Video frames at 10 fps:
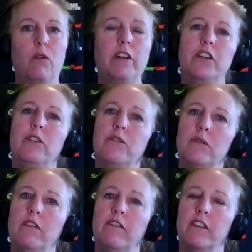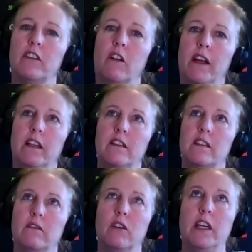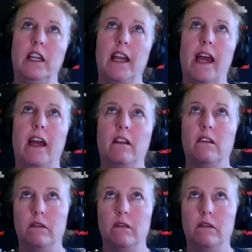what are you doing for your clients looking at